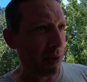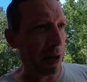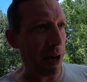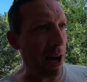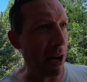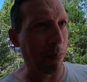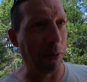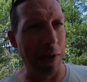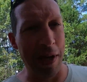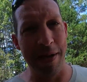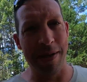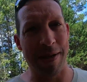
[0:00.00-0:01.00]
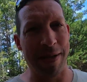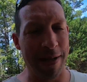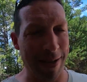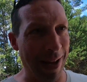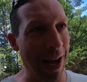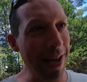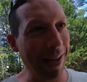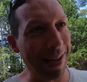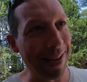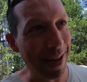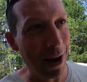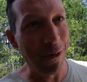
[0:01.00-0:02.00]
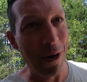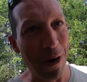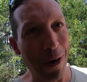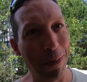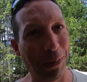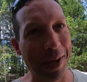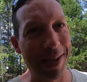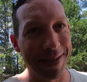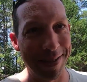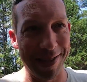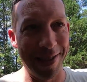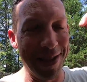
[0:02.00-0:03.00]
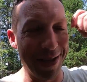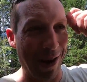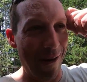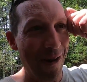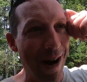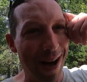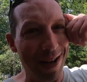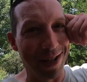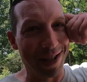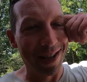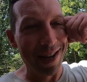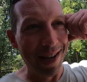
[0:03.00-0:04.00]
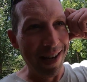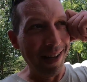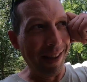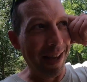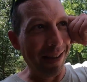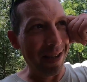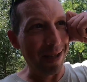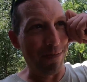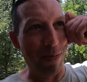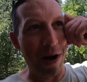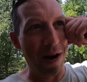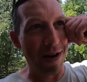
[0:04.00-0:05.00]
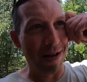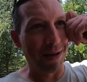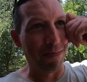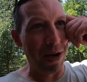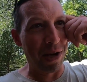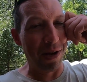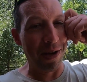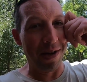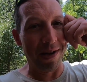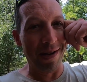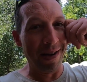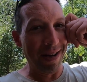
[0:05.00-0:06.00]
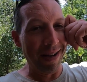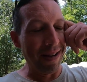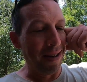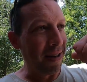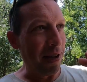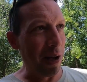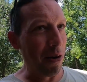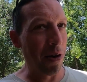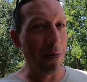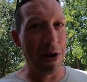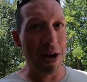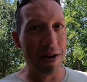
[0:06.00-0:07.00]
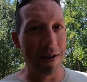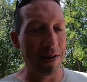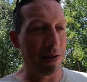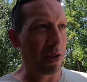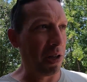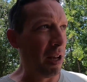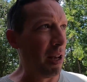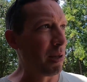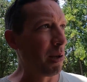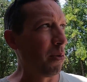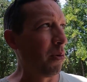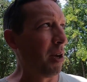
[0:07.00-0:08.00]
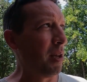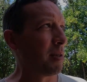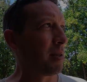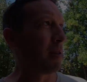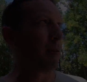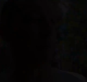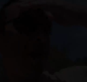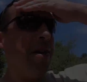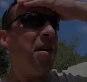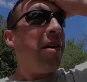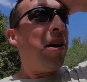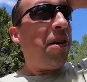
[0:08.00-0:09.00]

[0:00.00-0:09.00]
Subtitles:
God, please. Of all places in this garage, let this bond be good. You know what I mean? Jeez Louise.